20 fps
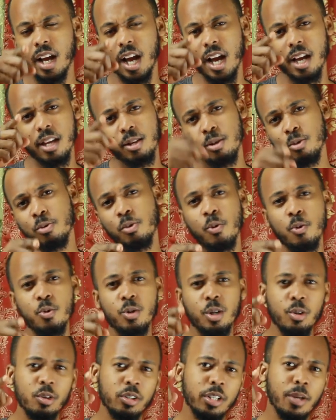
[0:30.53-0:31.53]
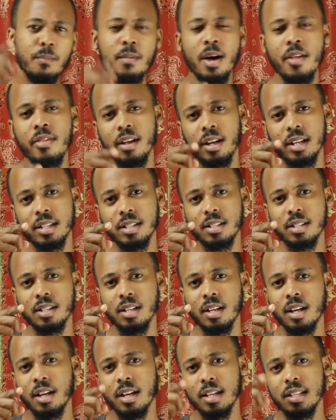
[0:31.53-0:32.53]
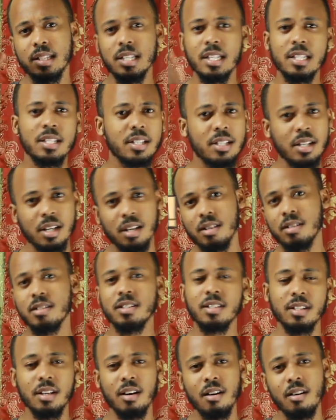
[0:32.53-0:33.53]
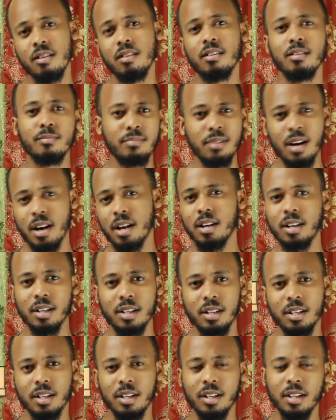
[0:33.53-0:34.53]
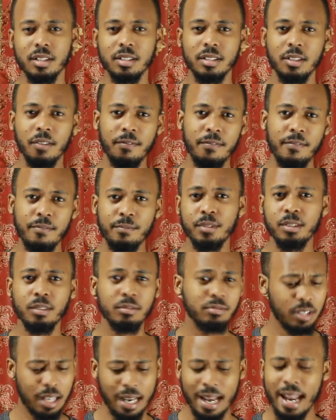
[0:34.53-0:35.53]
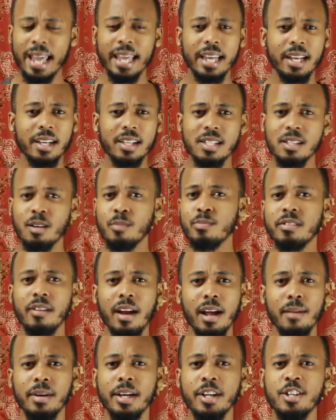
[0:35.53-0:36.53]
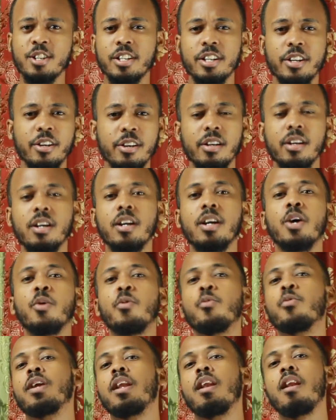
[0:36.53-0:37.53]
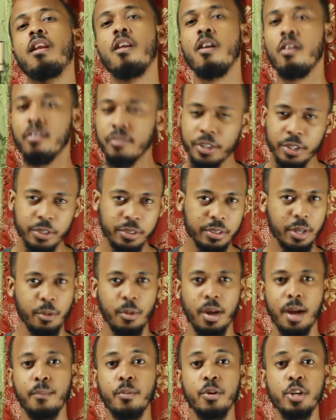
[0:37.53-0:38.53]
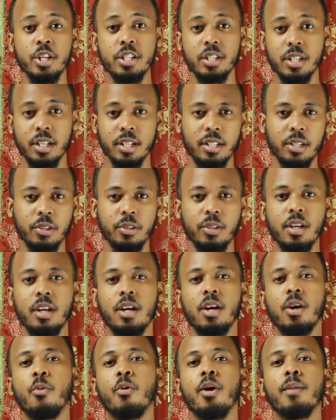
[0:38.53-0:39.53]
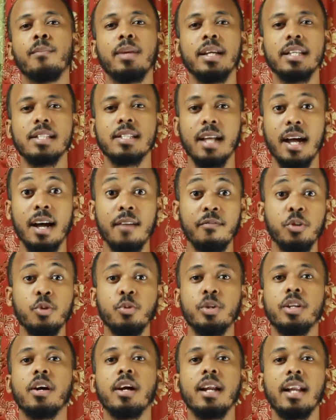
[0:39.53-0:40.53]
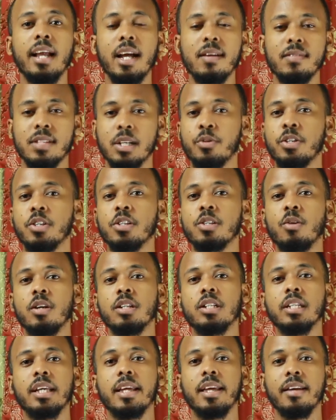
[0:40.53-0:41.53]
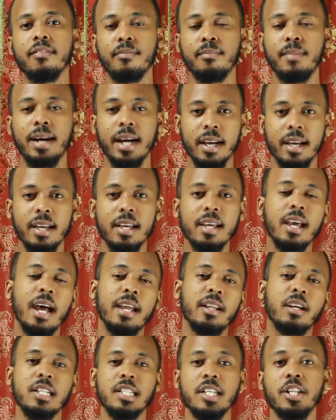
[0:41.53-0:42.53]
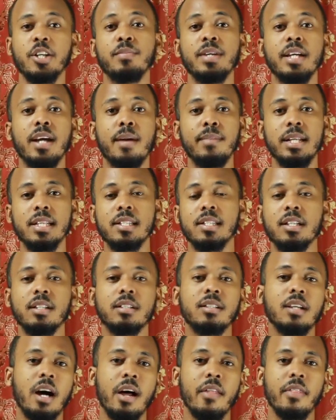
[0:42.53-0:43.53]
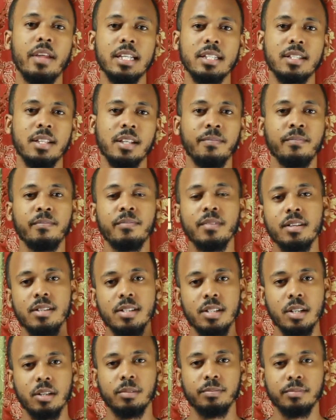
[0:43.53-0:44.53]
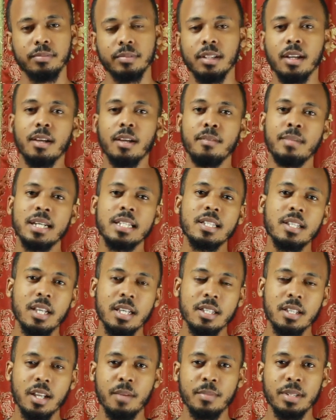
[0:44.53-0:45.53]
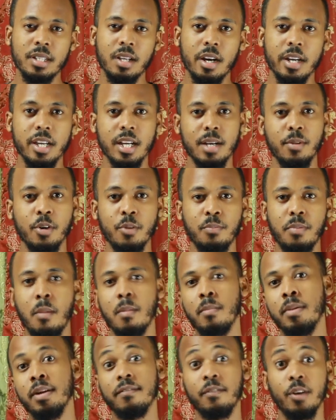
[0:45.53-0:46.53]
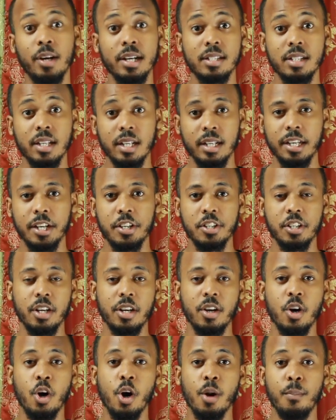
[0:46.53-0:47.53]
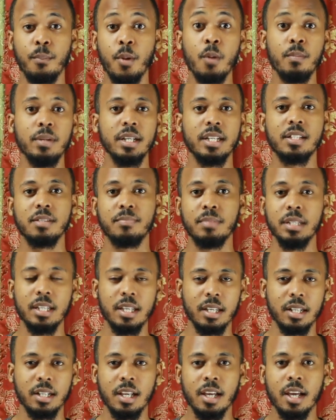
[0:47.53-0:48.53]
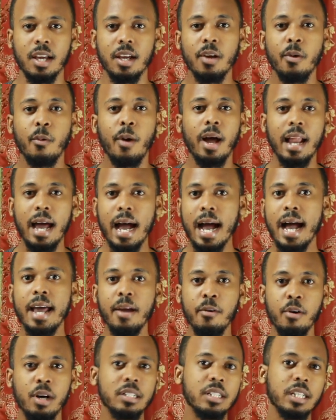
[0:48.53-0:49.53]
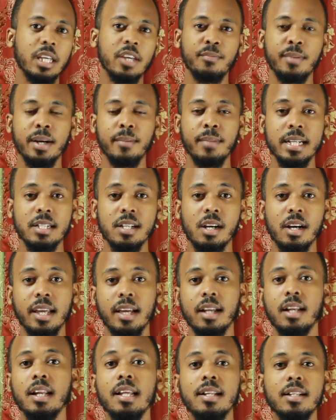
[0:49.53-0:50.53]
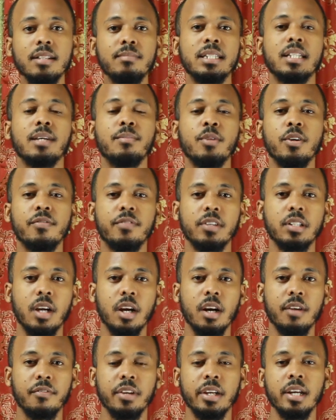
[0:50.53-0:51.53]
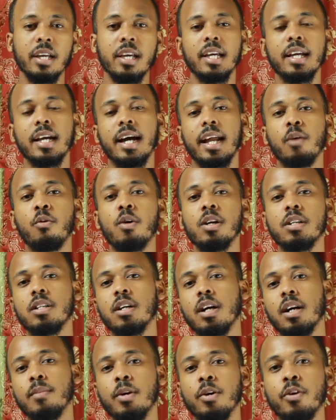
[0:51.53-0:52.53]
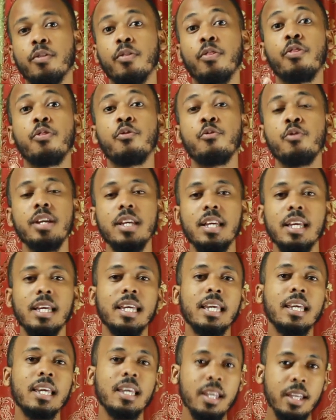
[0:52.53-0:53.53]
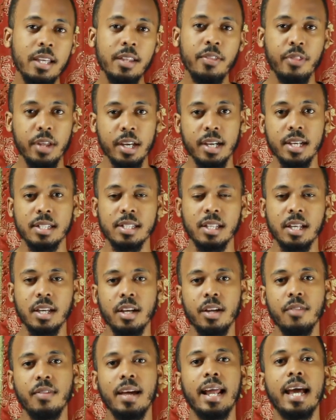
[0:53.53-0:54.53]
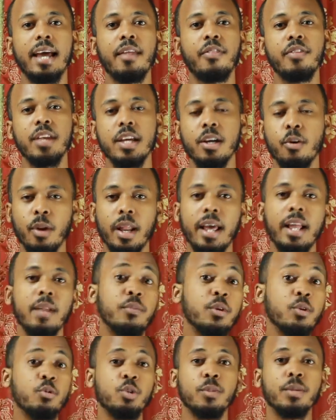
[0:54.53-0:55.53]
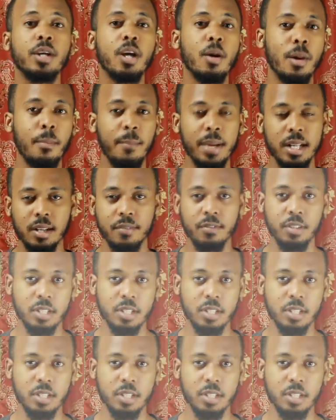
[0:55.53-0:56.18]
and you who told your mothers, sister, cousin, uncle, brother to, to, to like, subscribe, and share. We love you and we appreciate you. We're blessed to have you in our lives and we just want to give back and continue being a blessing to others. So, Masida is going to be talking about probably voice and diction or public speaking, while I want to give back by talking a little bit about photography. And I want to talk about three key things that I think will help you to become a better